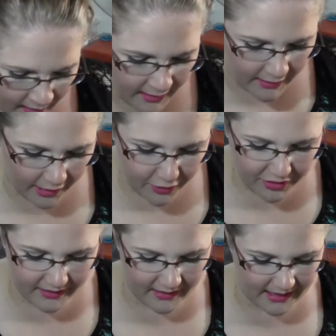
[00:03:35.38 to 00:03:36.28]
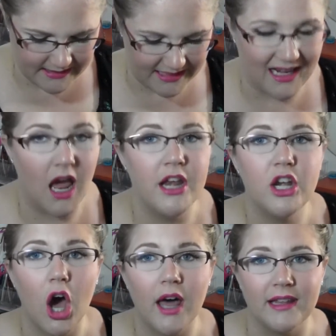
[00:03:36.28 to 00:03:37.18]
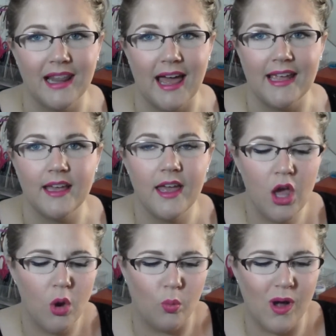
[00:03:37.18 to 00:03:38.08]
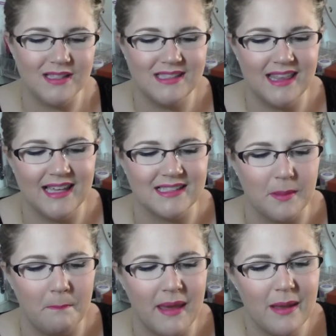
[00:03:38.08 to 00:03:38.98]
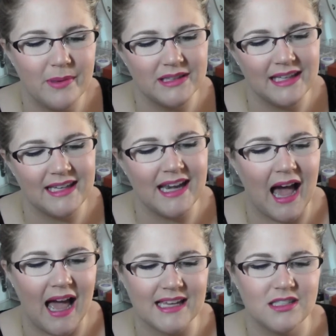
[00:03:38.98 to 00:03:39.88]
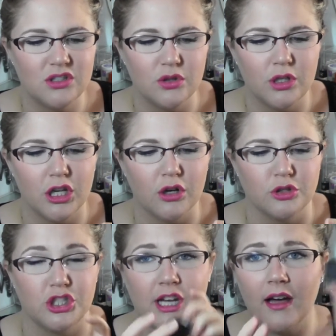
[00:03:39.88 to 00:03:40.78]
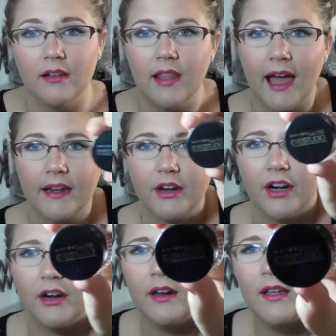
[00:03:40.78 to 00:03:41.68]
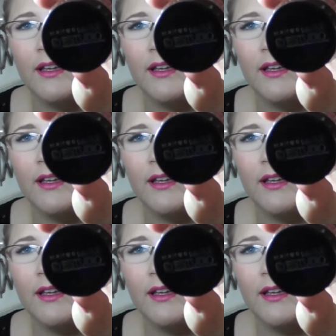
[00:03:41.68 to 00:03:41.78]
Another thing that I did not like was this Maybelline Eye Studio Gel Liner.